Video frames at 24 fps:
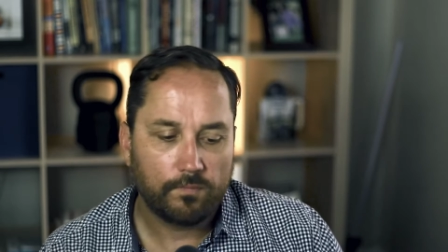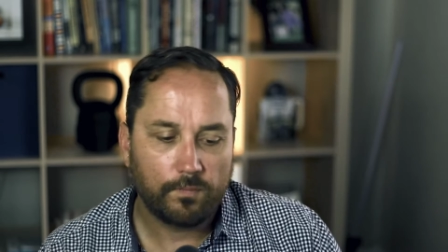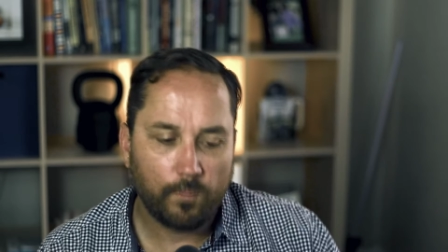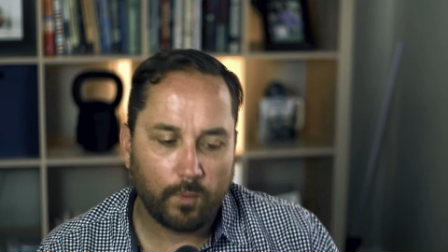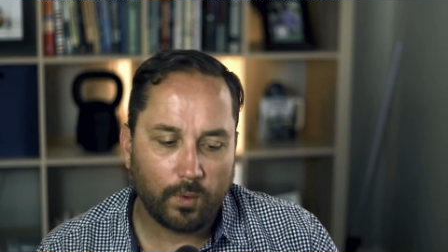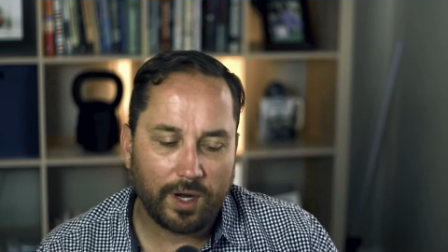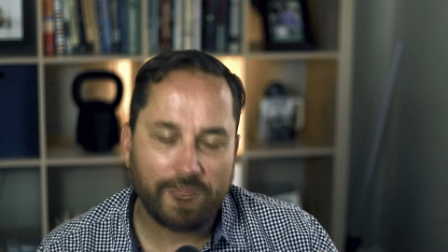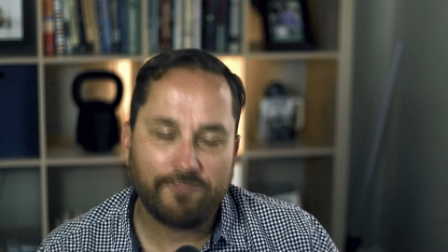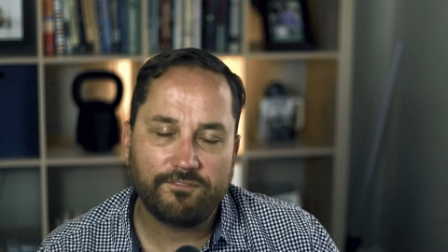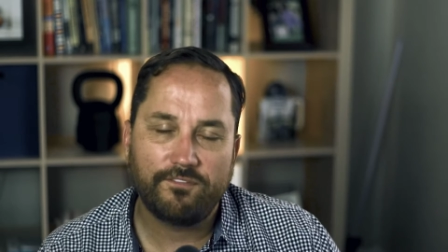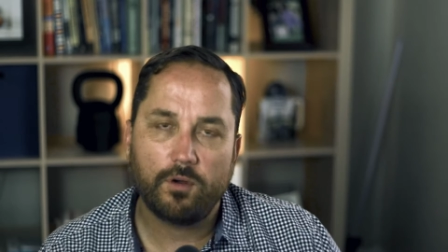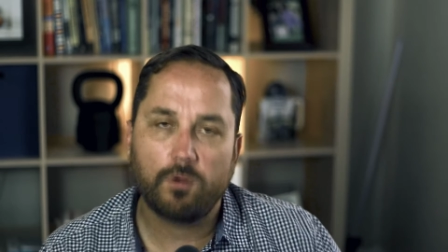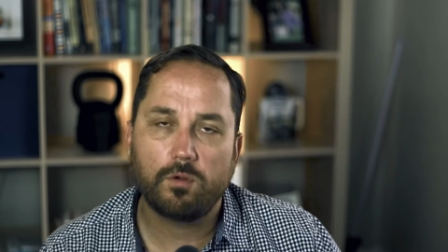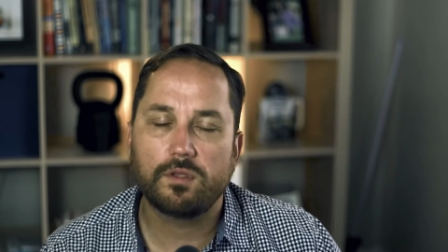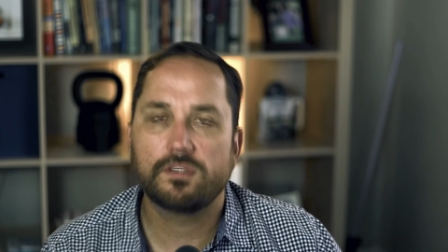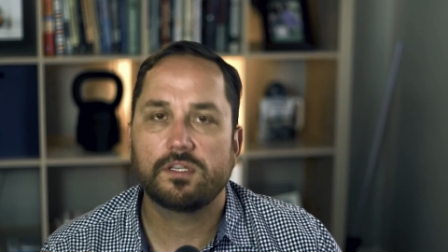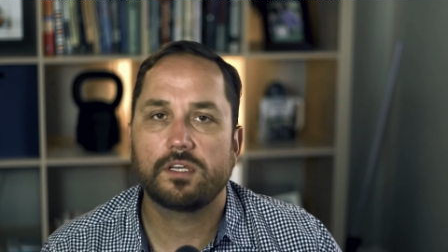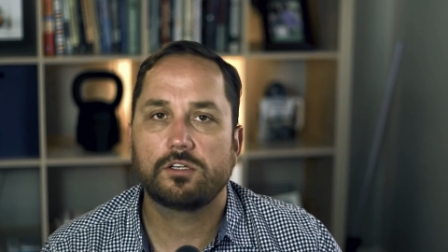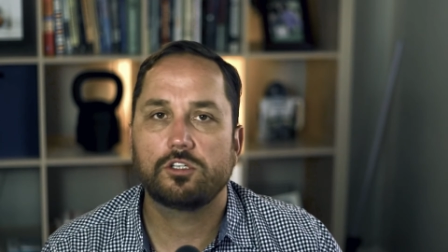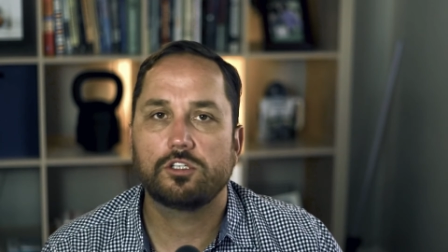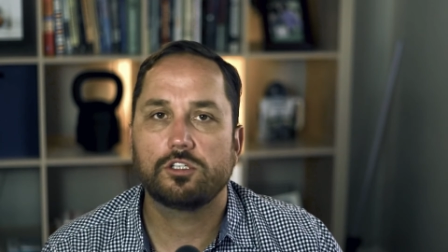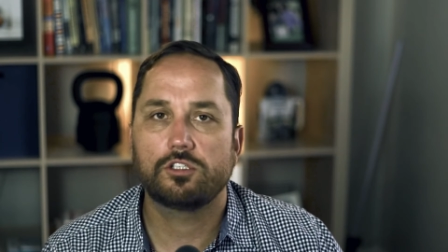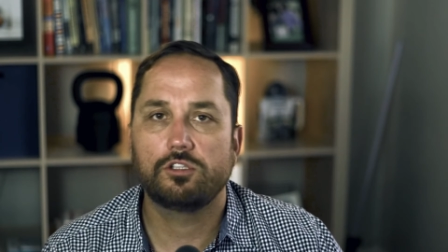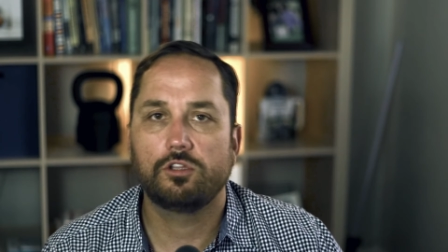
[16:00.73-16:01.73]
When I
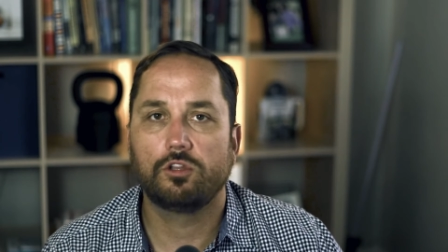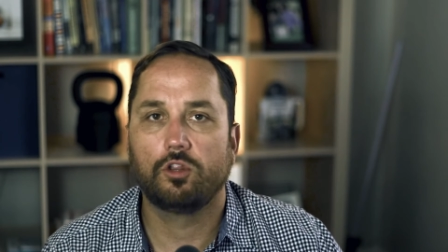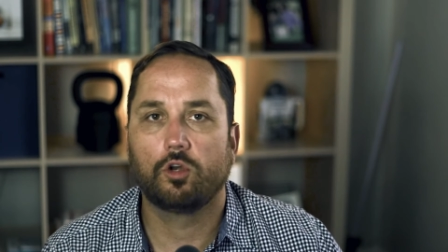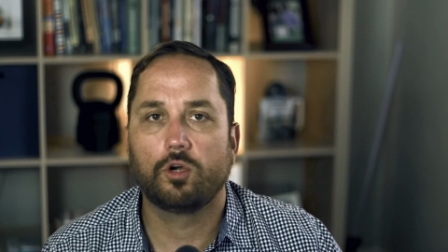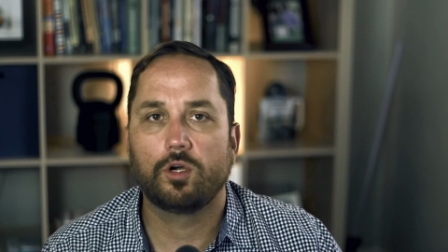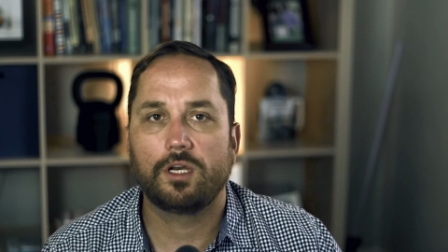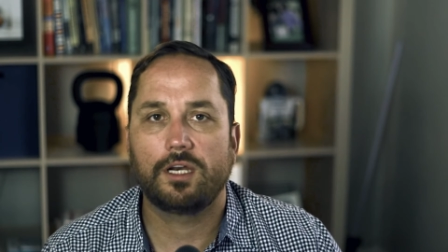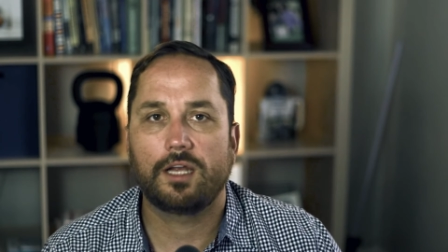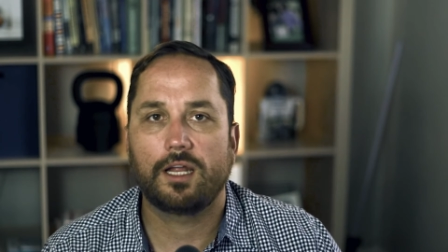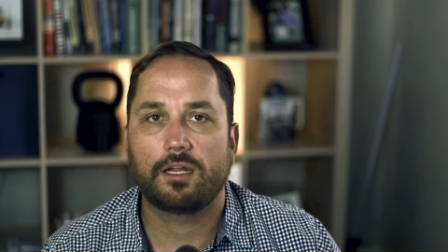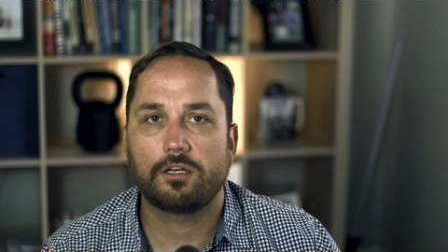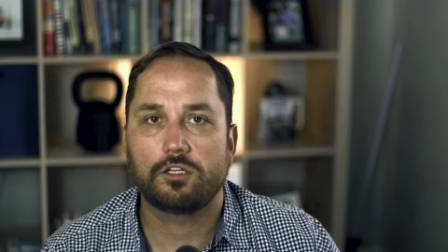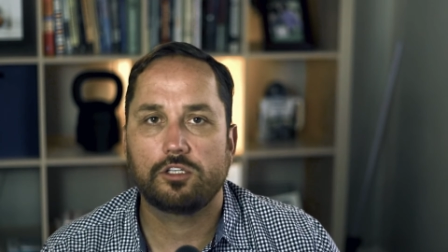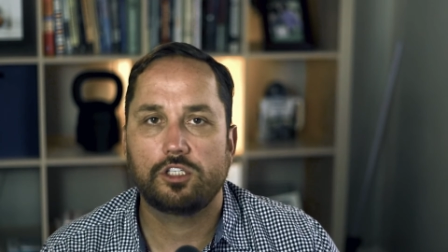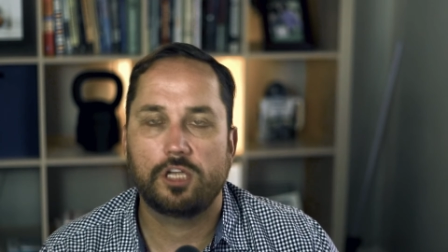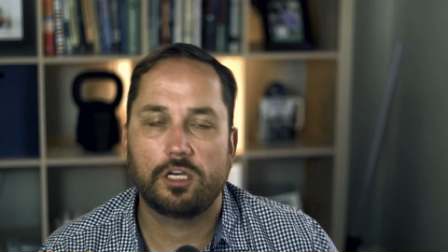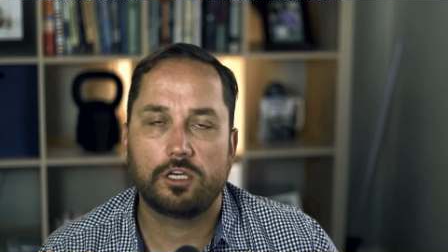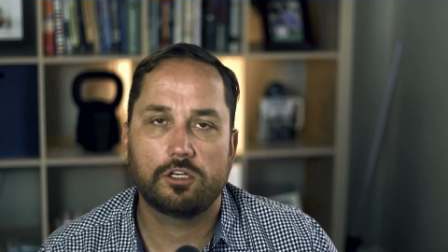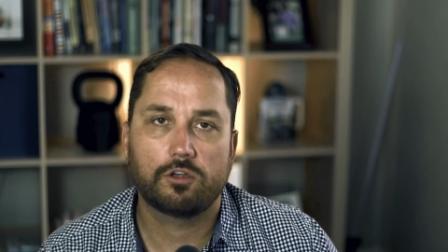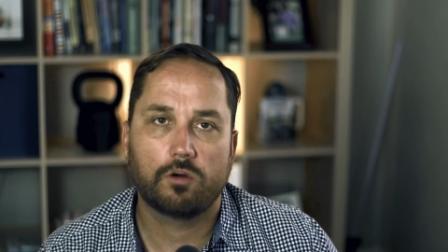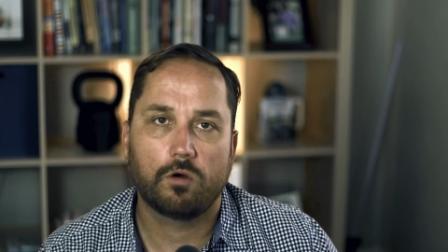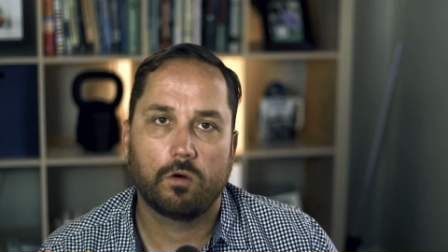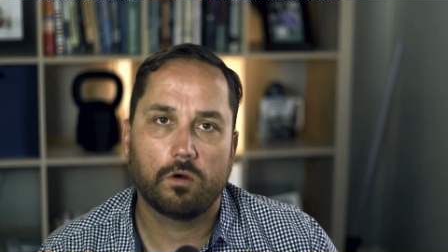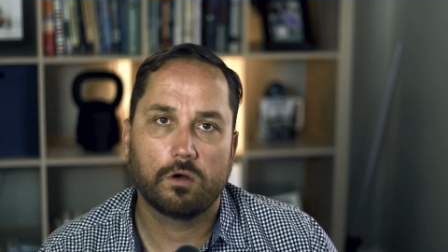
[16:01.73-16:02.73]
focus on just learning how to
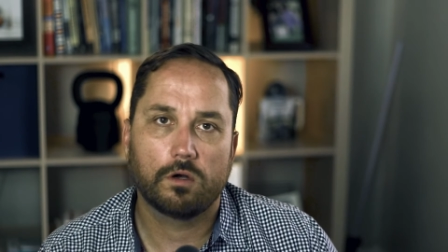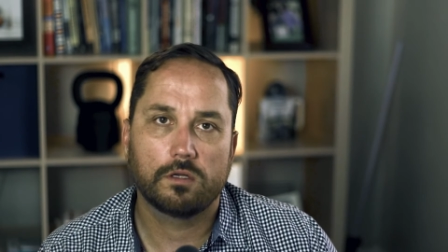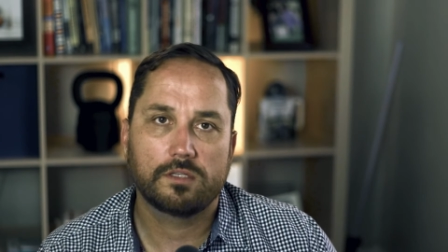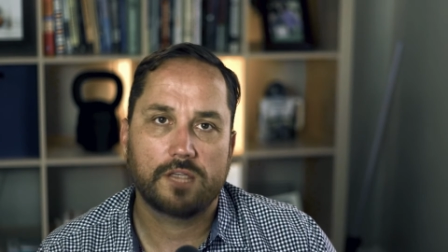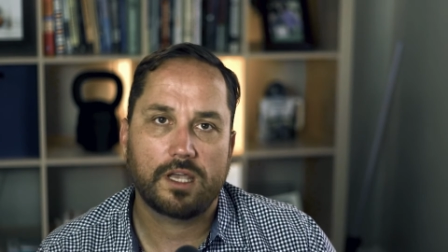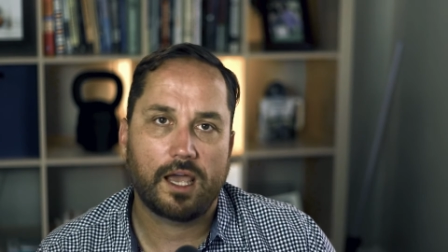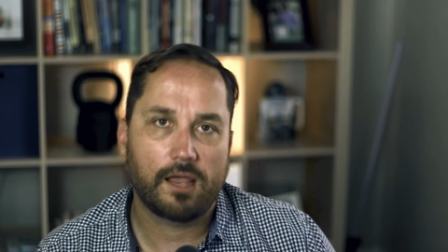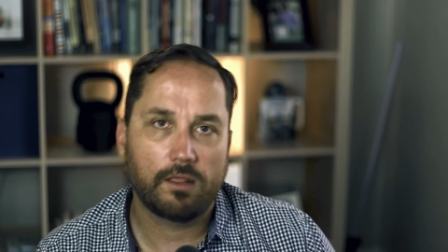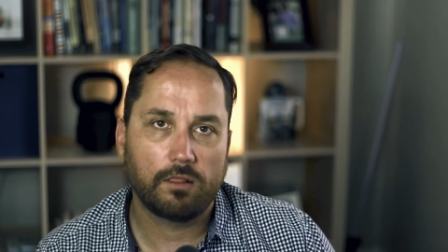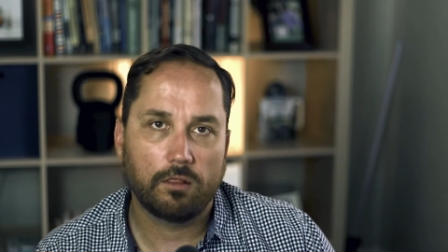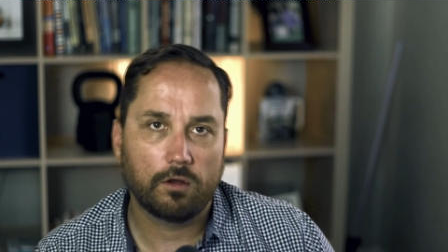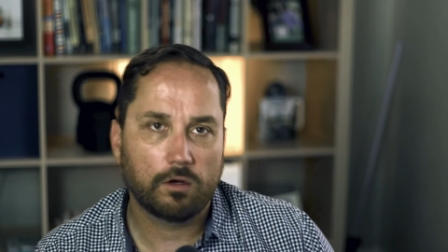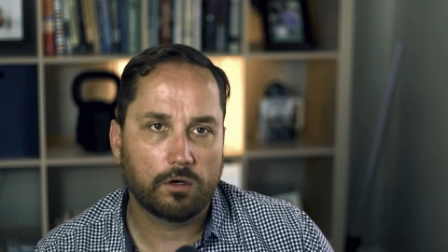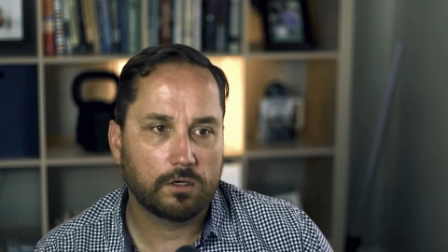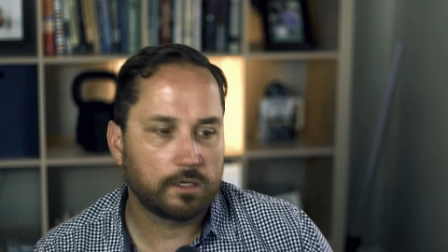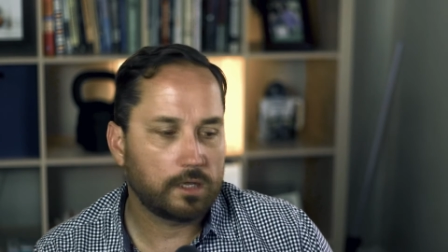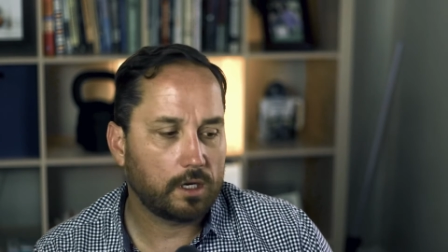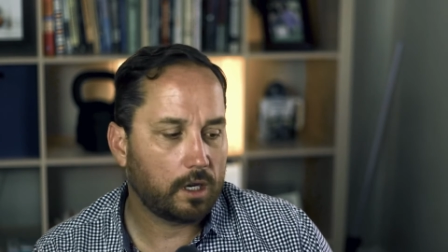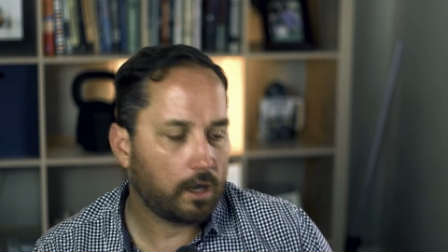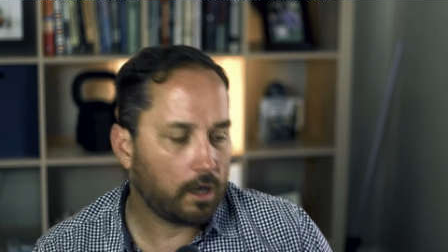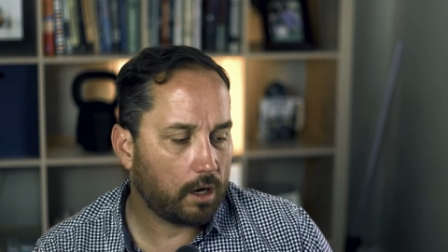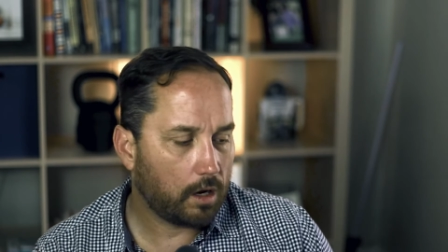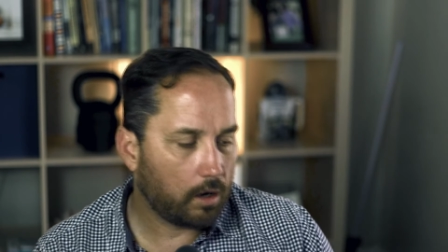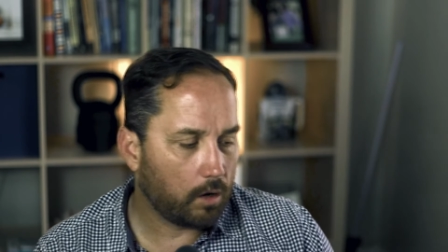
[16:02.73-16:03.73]
change chords, I learned